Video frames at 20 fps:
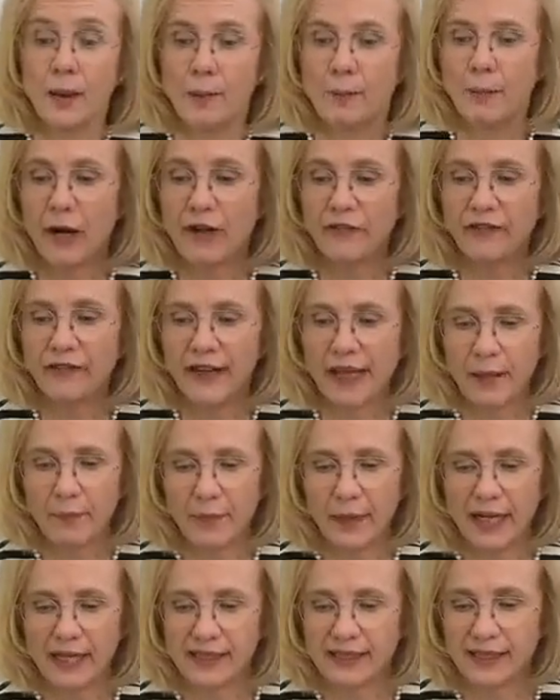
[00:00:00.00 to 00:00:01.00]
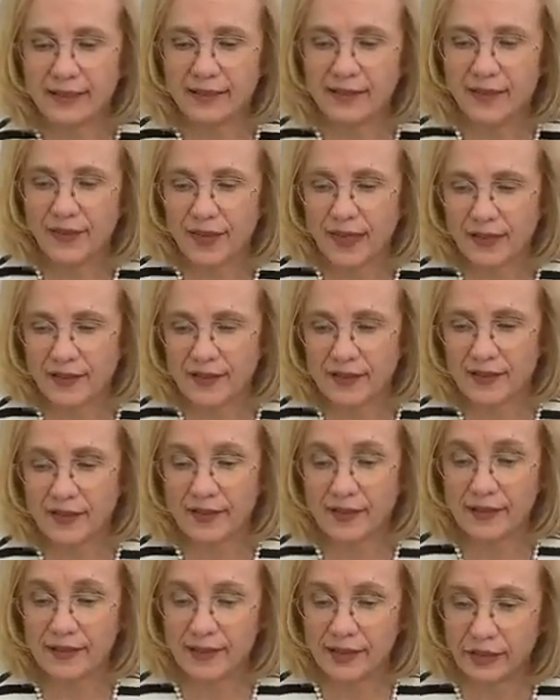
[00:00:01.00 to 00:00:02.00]
My flatmate doesn't think this
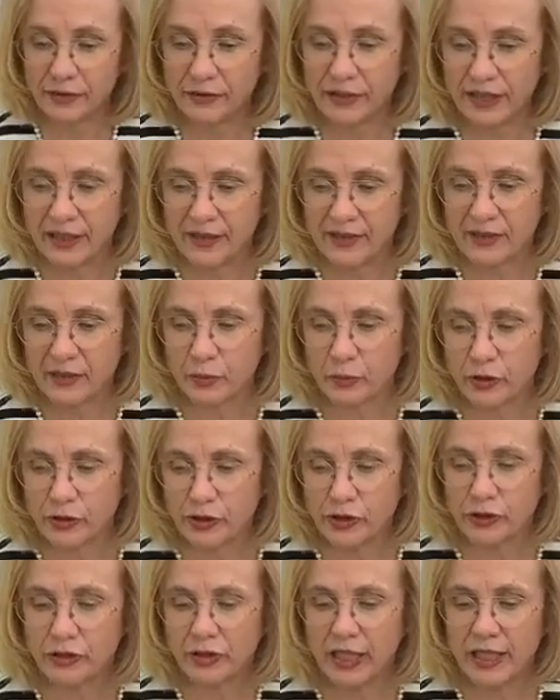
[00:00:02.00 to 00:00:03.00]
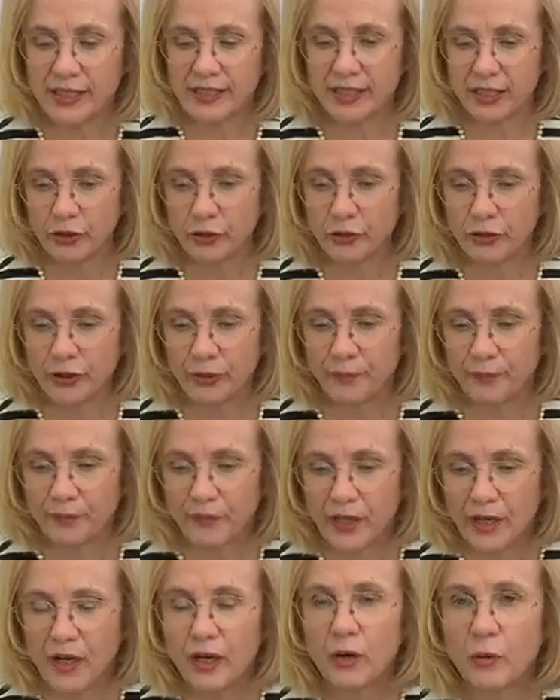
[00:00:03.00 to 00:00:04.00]
is serious. What should I tell them?
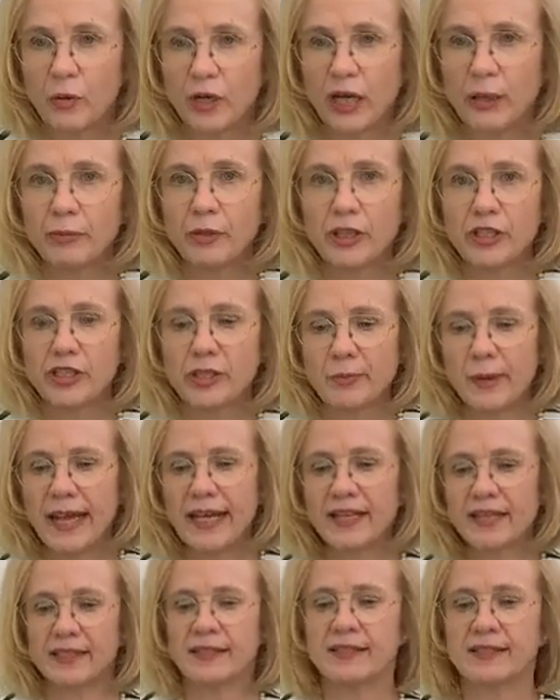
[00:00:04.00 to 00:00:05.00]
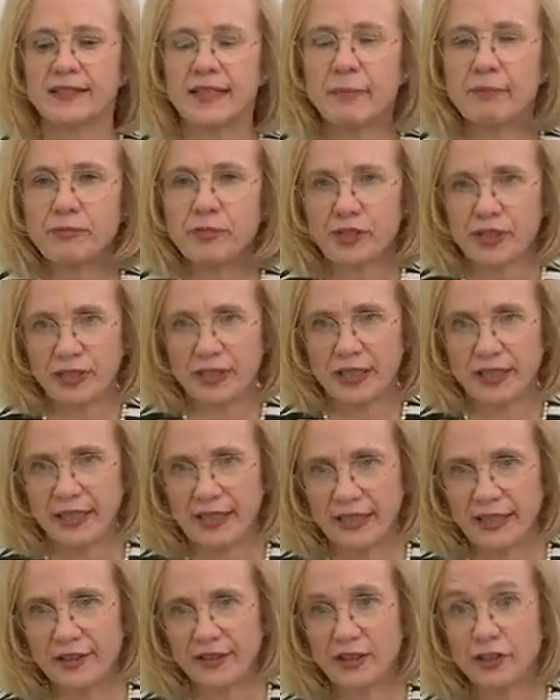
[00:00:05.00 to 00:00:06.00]
Well, I'm going to make an assumption
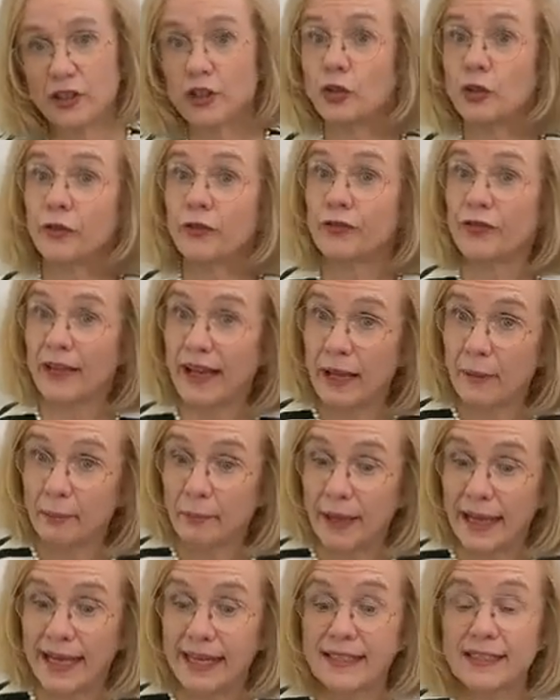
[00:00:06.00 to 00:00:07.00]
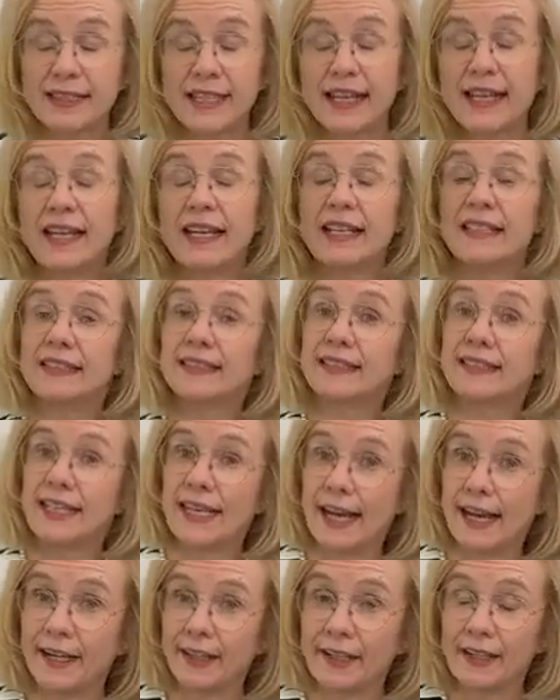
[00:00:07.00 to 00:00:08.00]
here that your flatmate is
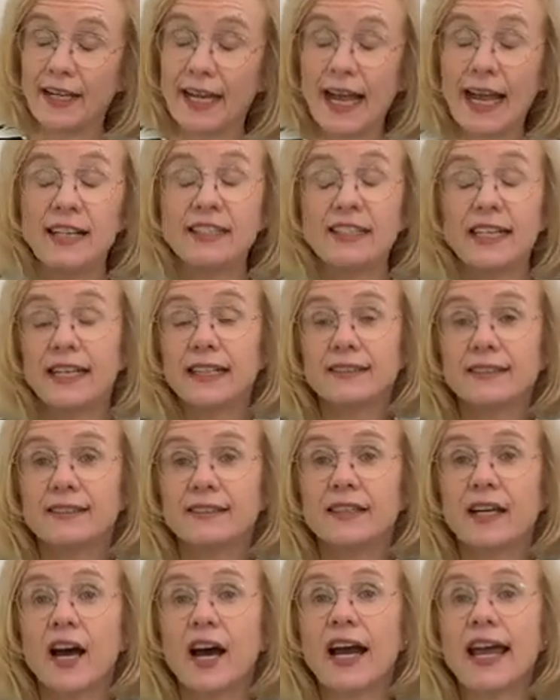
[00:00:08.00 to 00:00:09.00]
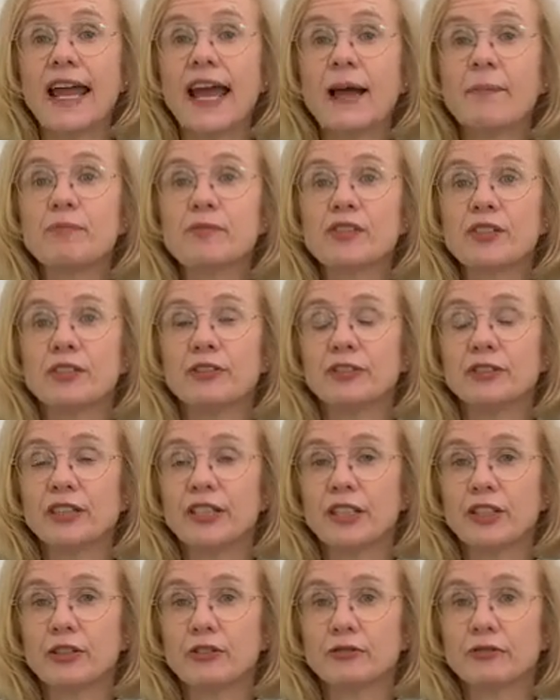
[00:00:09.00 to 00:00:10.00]
young. And yes, I
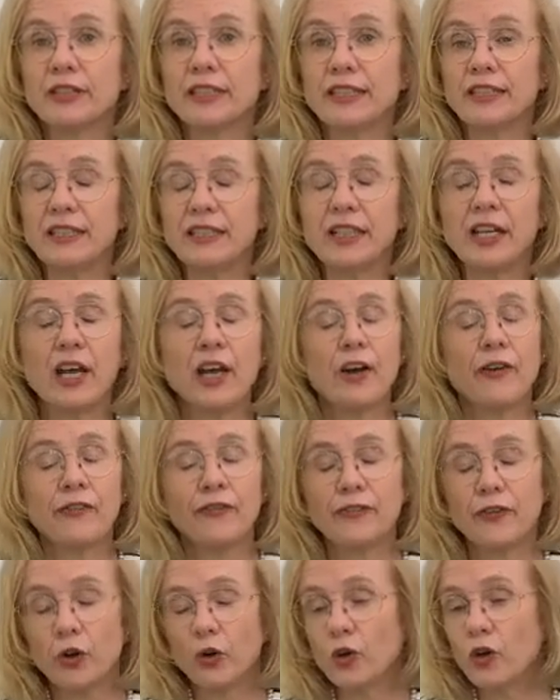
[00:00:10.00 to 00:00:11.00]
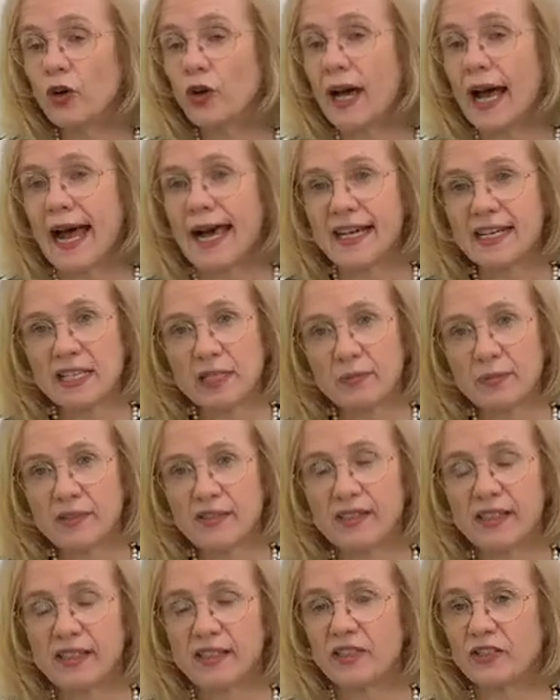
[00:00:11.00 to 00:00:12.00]
absolutely agree. For
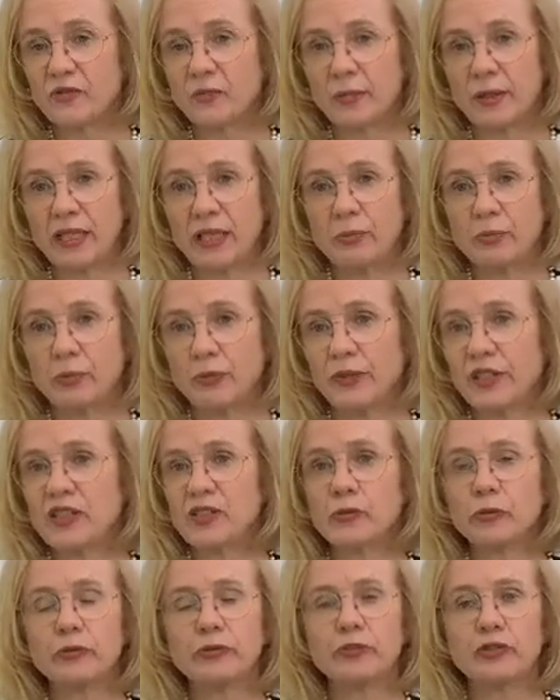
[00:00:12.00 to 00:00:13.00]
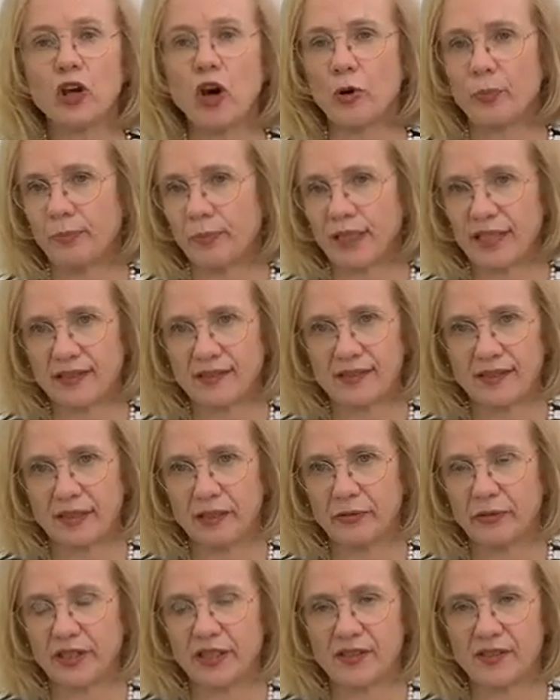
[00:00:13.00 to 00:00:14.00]
80% of people, this will not be a
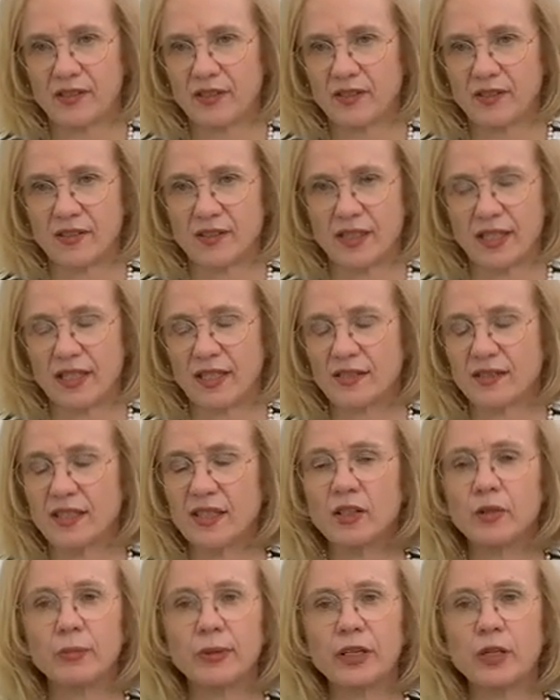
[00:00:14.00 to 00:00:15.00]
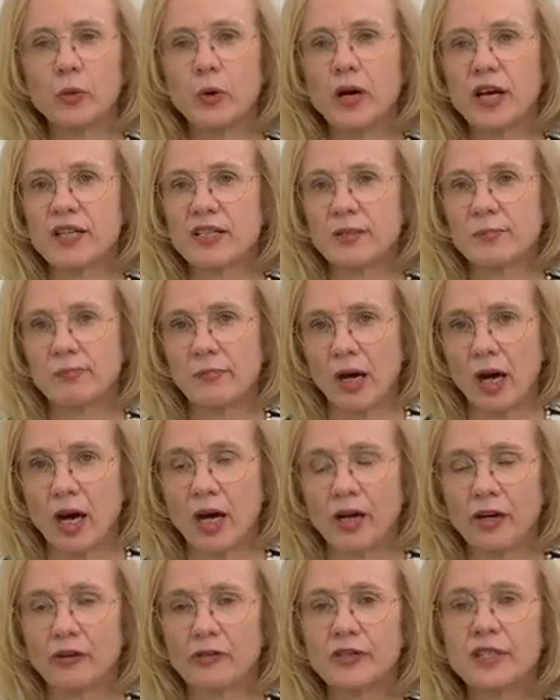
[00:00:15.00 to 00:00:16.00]
serious disease. It'll be quite a
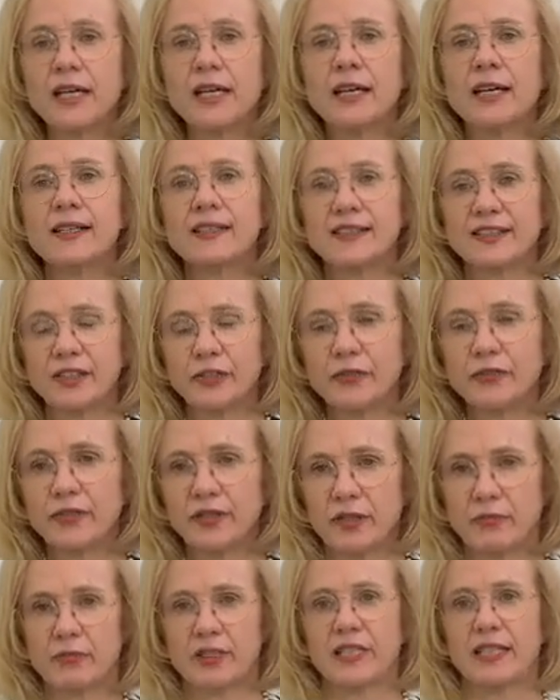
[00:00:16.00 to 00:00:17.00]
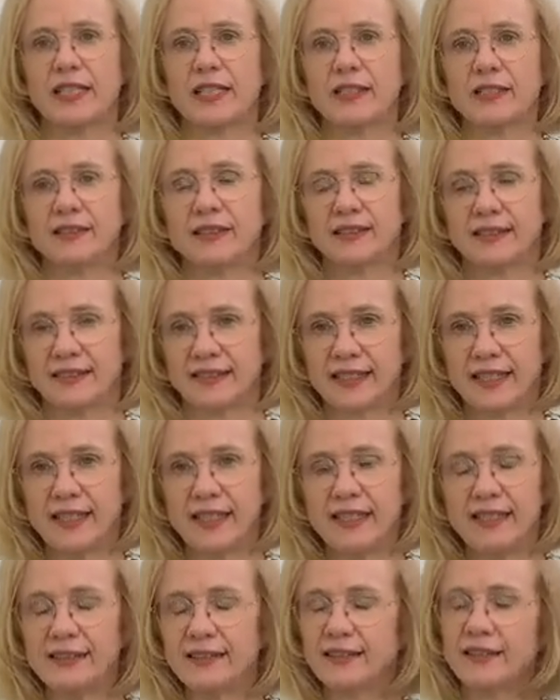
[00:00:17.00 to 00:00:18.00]
mild, self-limiting
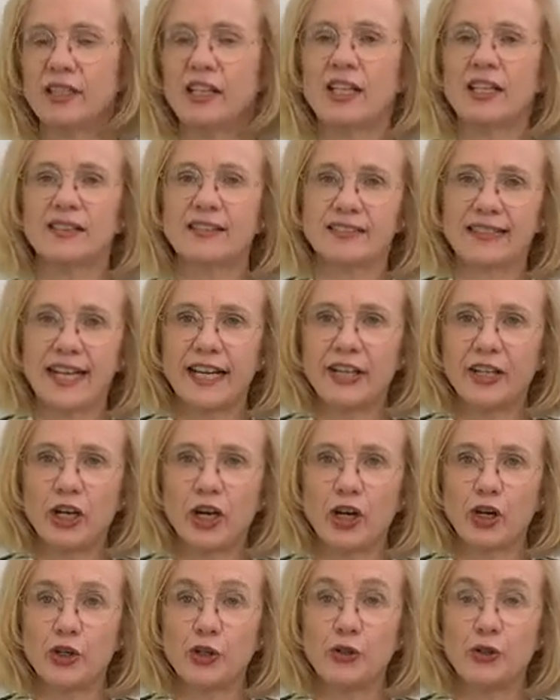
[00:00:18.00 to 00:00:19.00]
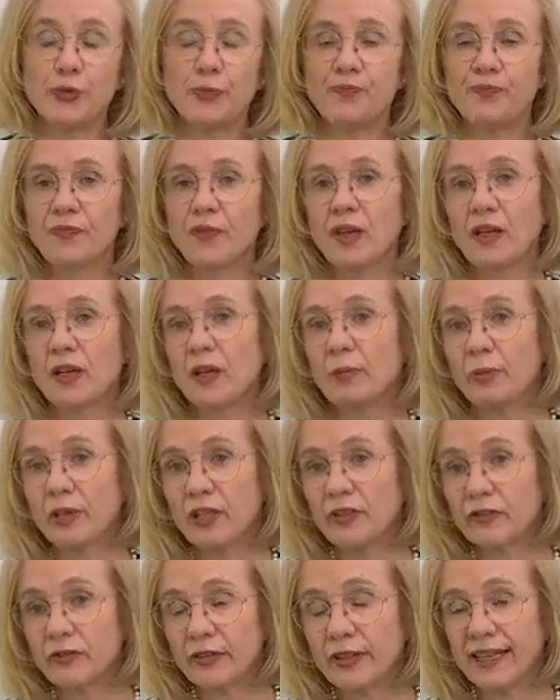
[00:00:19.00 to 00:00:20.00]
disease. Stay home, a bit
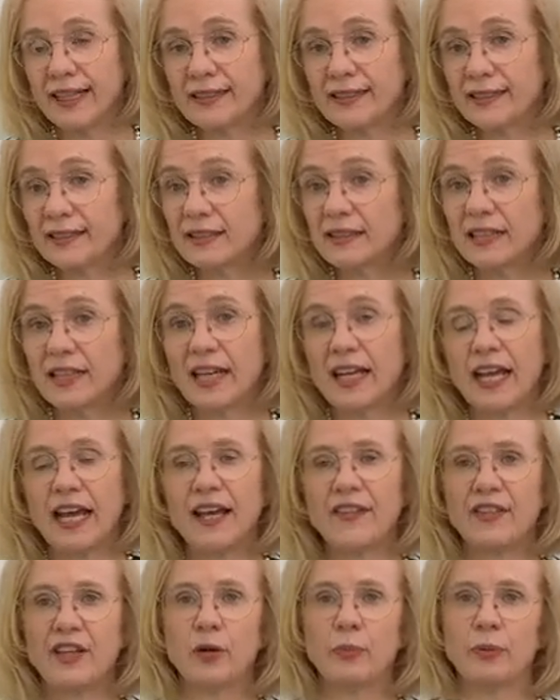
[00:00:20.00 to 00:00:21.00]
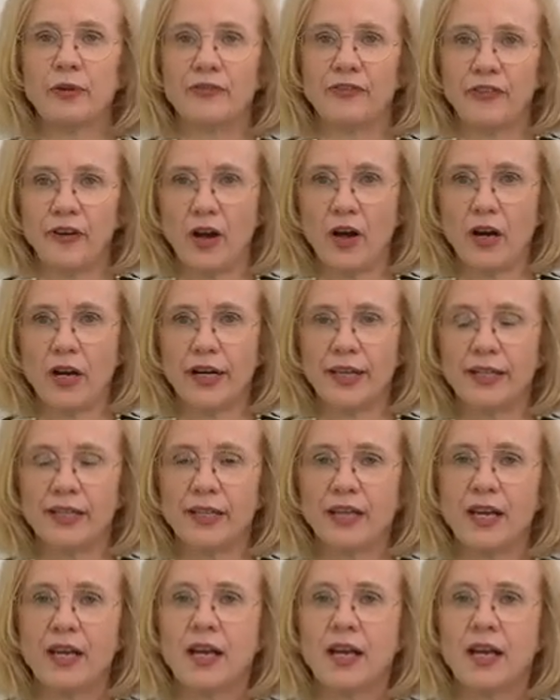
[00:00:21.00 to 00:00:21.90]
of rest, and they'll be fine.